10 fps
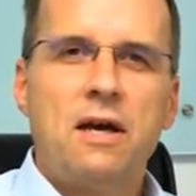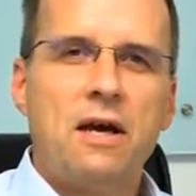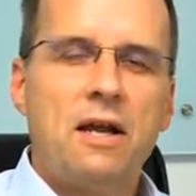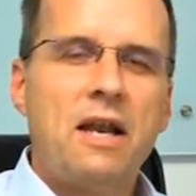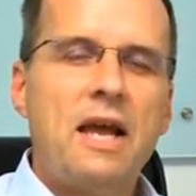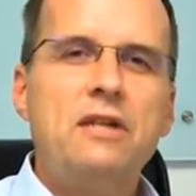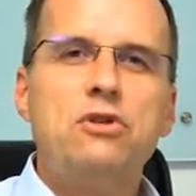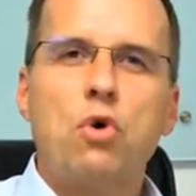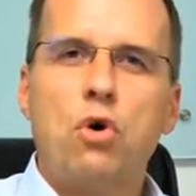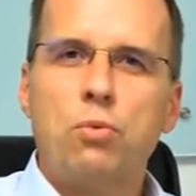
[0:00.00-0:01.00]
Uh,
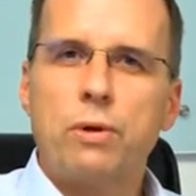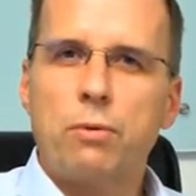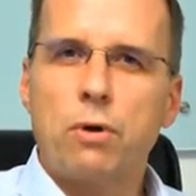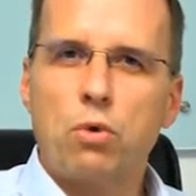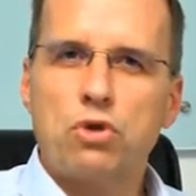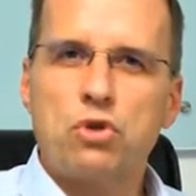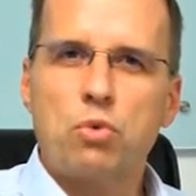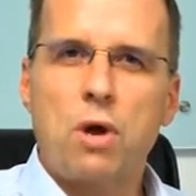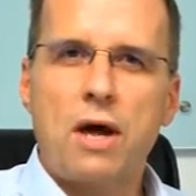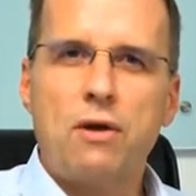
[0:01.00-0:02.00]
later on, we will
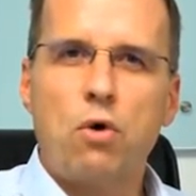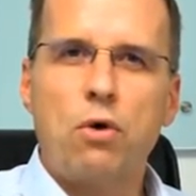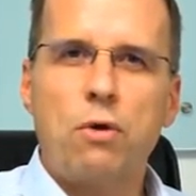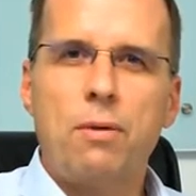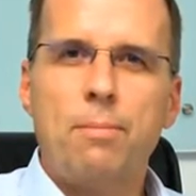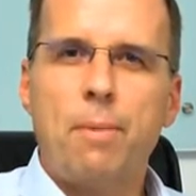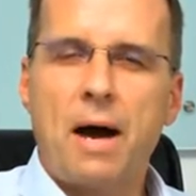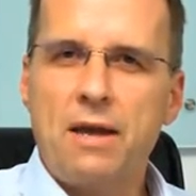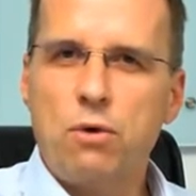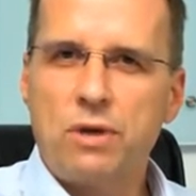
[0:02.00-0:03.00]
also run on
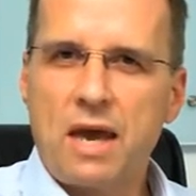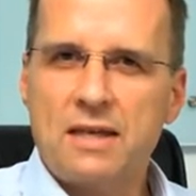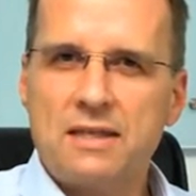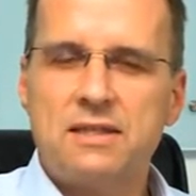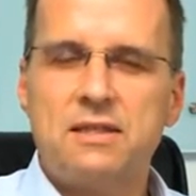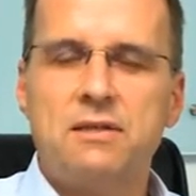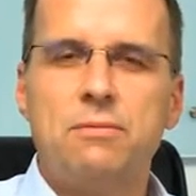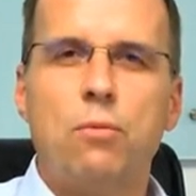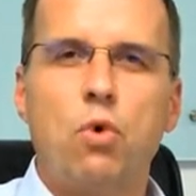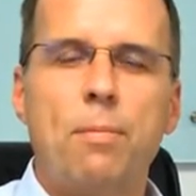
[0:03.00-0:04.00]
biogas,
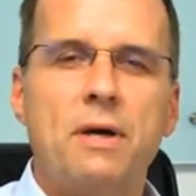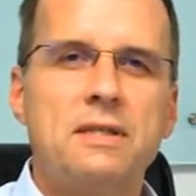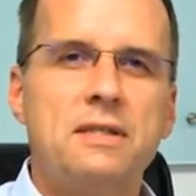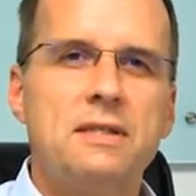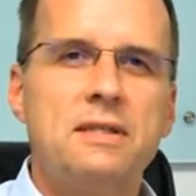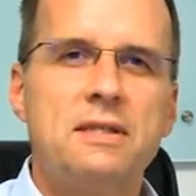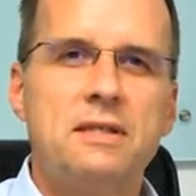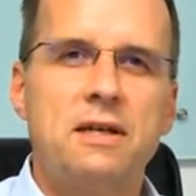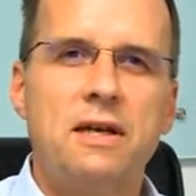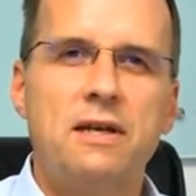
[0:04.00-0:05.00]
more
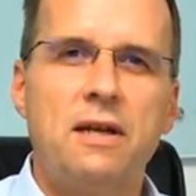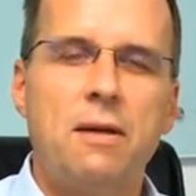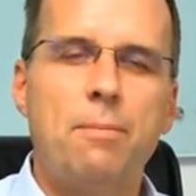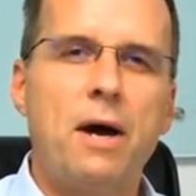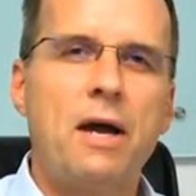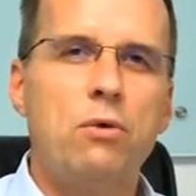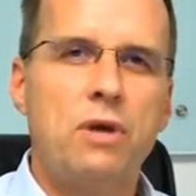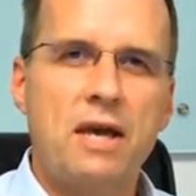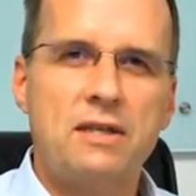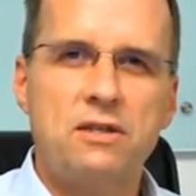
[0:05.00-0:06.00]
buses, and, and
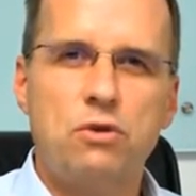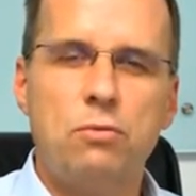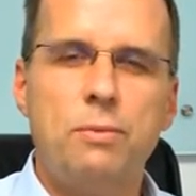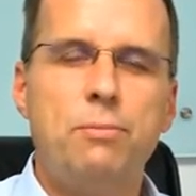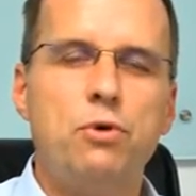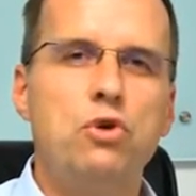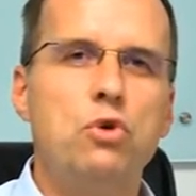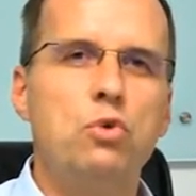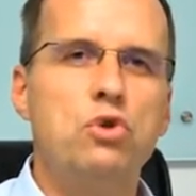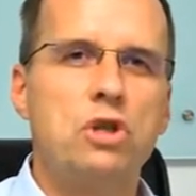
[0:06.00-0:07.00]
biogas could be
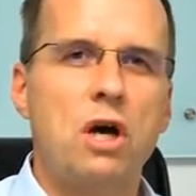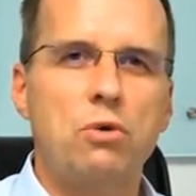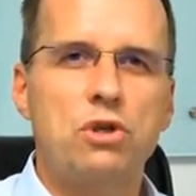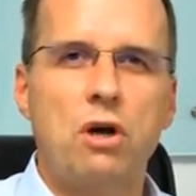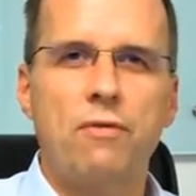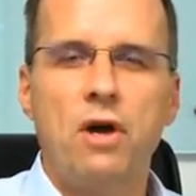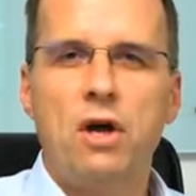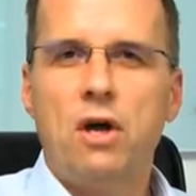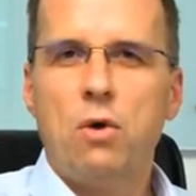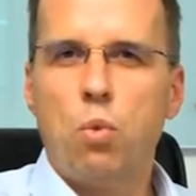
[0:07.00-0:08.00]
produced out of
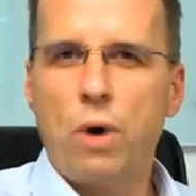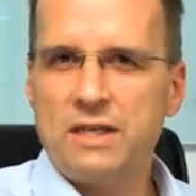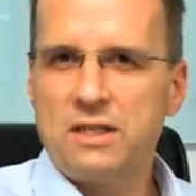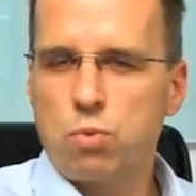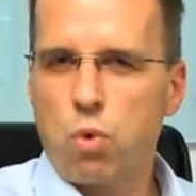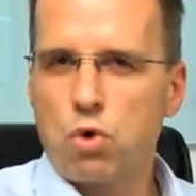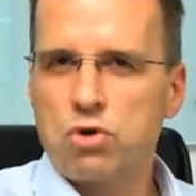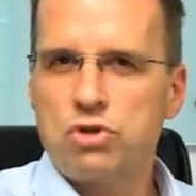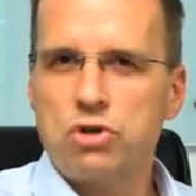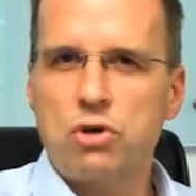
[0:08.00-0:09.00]

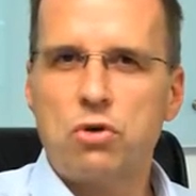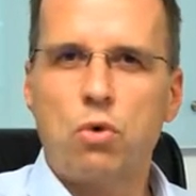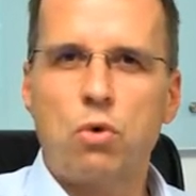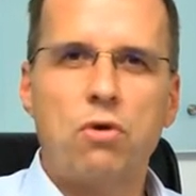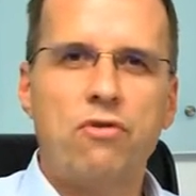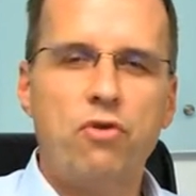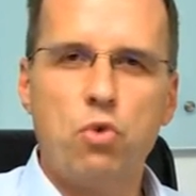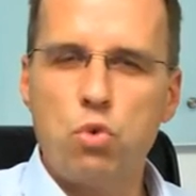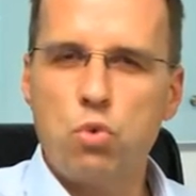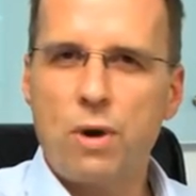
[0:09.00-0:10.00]
wastewater or
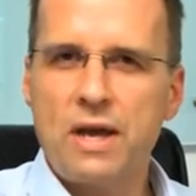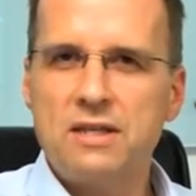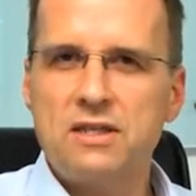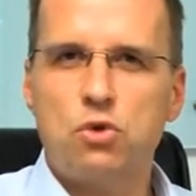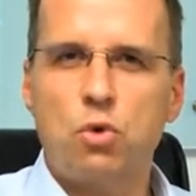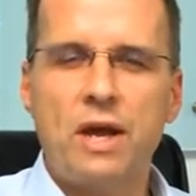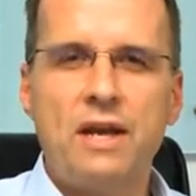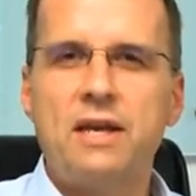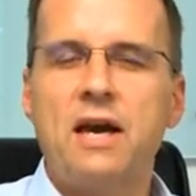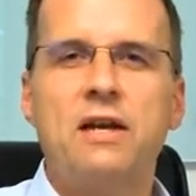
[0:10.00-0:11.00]
food waste or
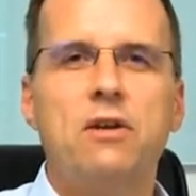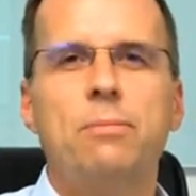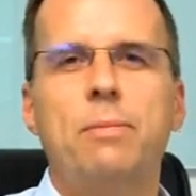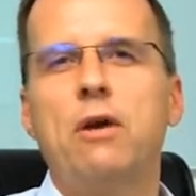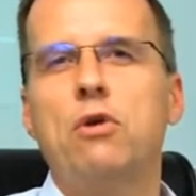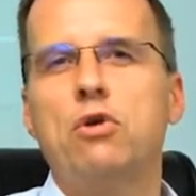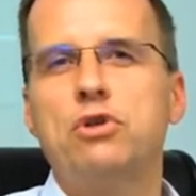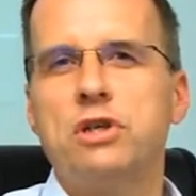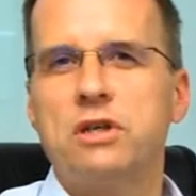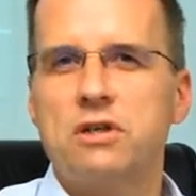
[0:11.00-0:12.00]
any kind of
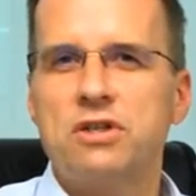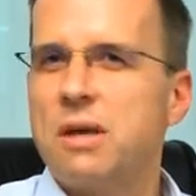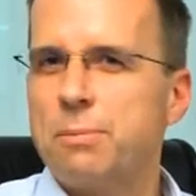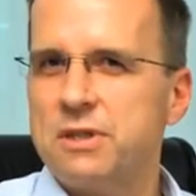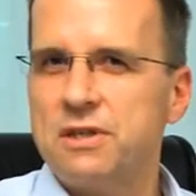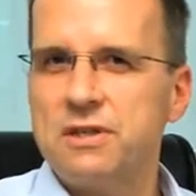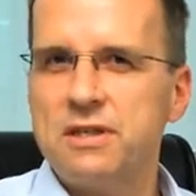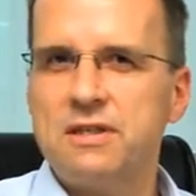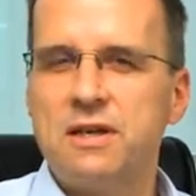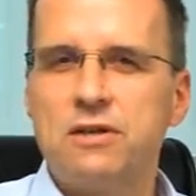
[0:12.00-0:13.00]
biological
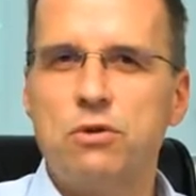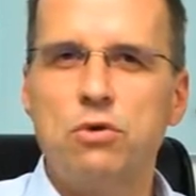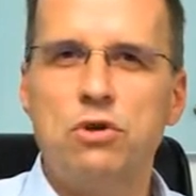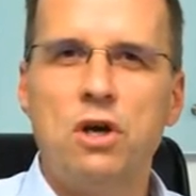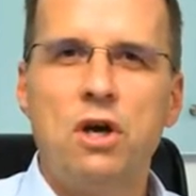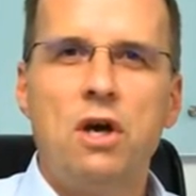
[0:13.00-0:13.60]
substances that could